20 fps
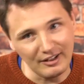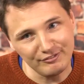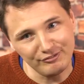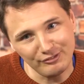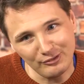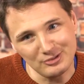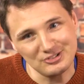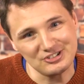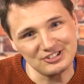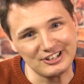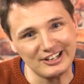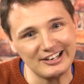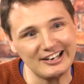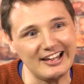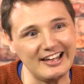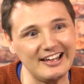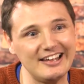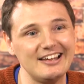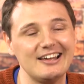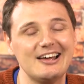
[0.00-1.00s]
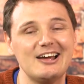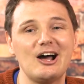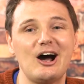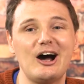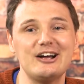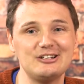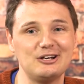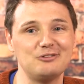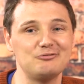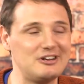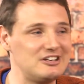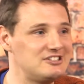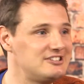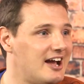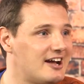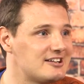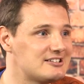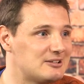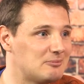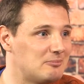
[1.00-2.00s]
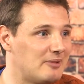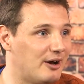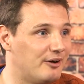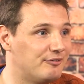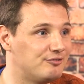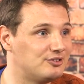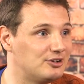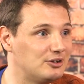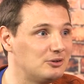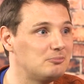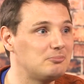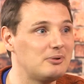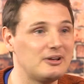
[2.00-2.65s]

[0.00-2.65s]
Unfortunately, I don't reach out to them that often